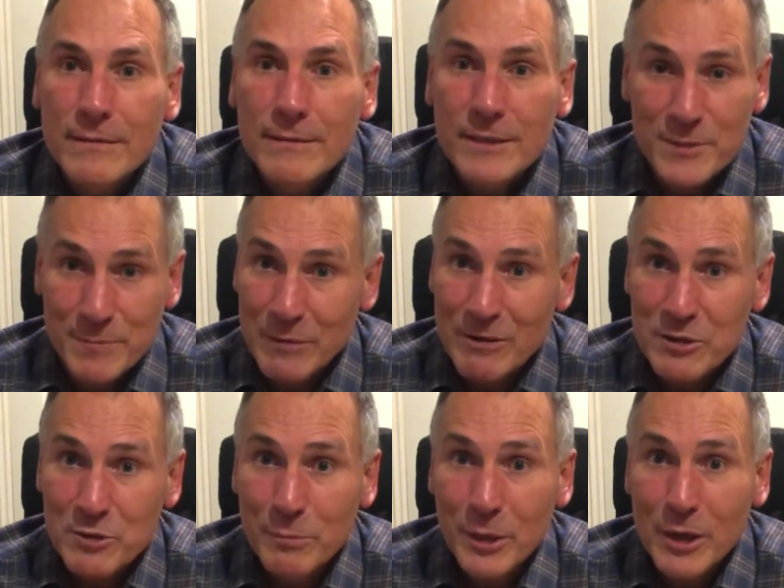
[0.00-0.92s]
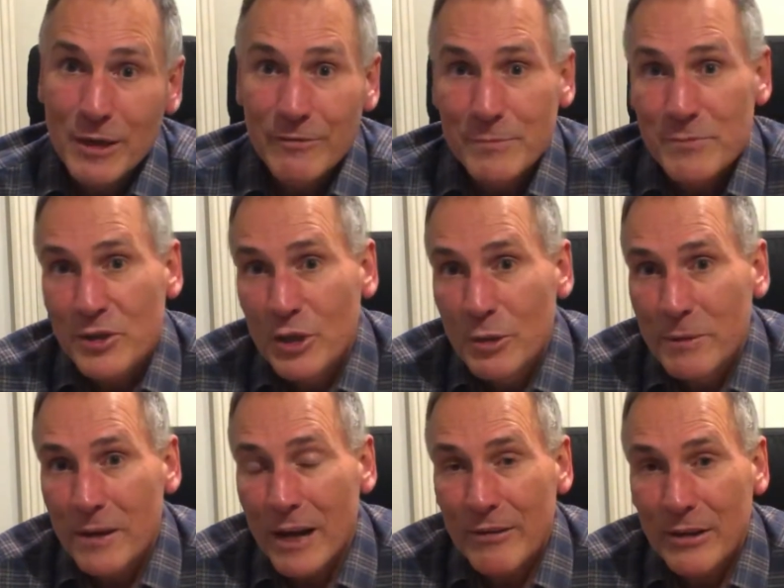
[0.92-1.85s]
it's been Russell Bowyer from
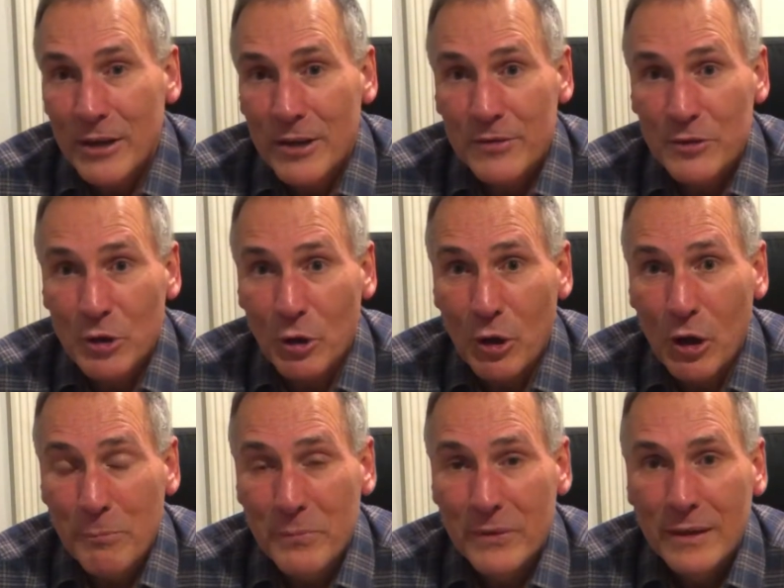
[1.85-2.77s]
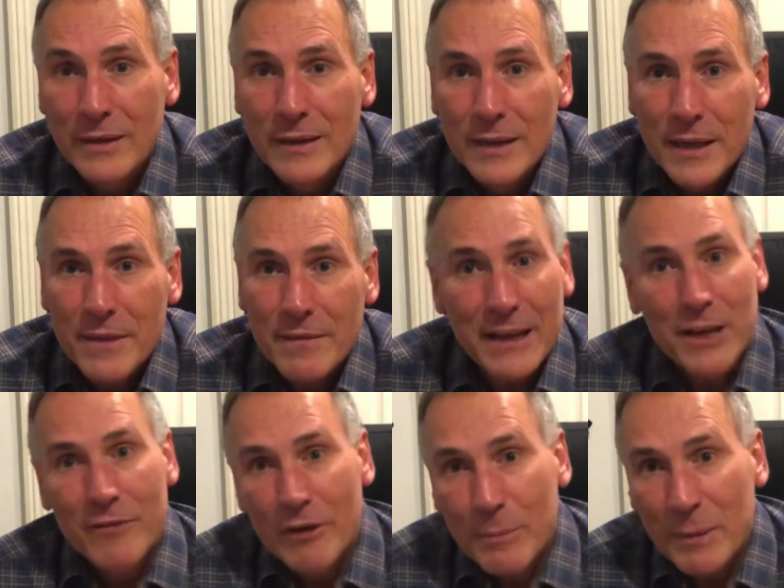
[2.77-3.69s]
ScubaDivingEarth.com. Thank
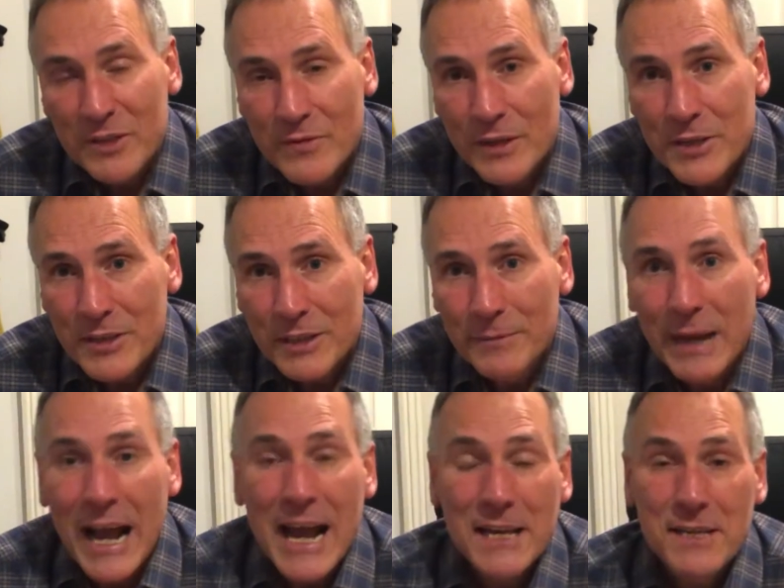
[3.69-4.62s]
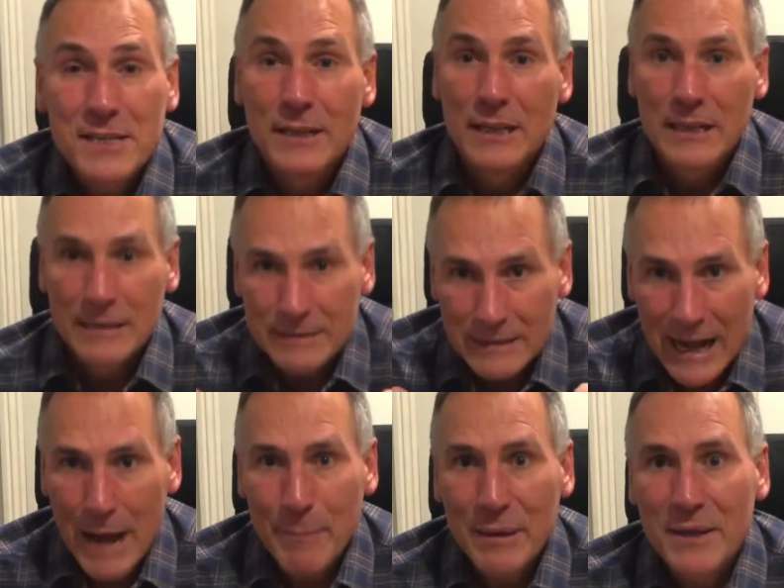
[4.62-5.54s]
you very much for listening and
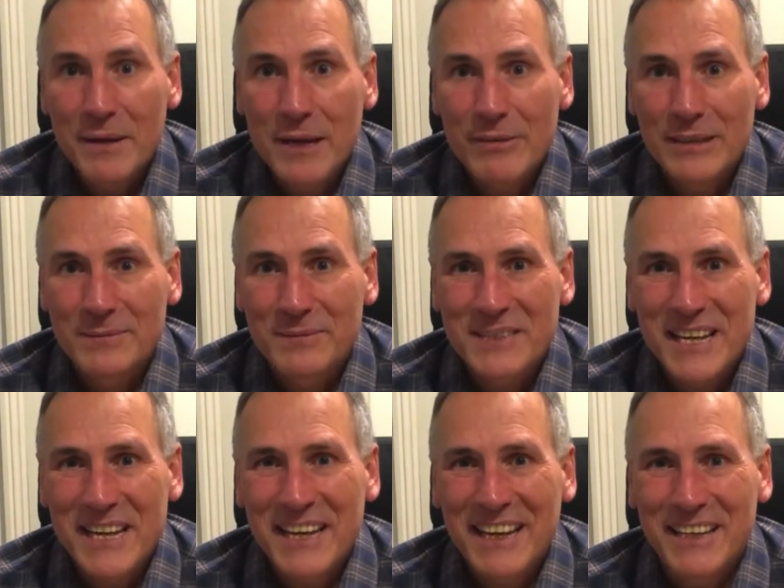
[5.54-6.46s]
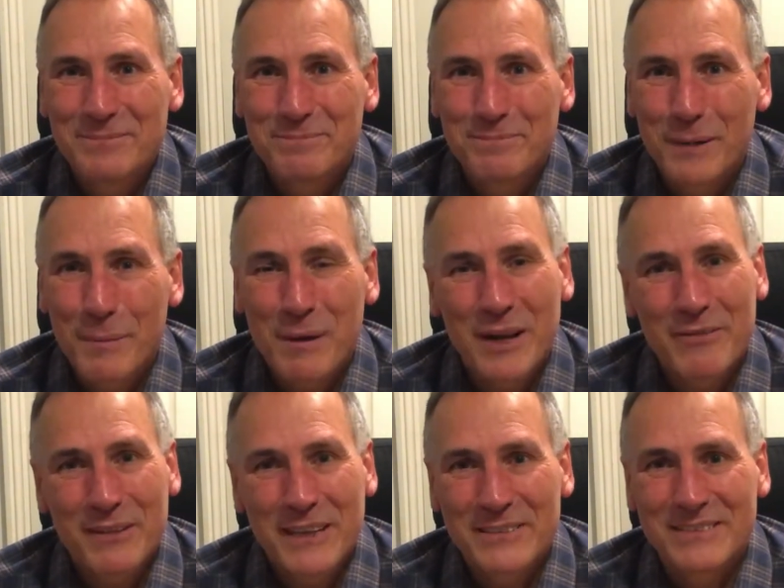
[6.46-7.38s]
happy diving. Take care. Bye-bye for
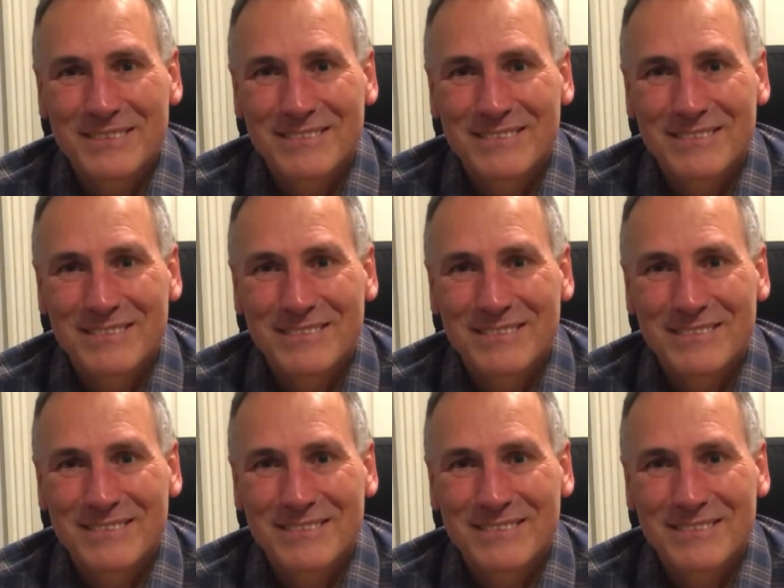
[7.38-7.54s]
now.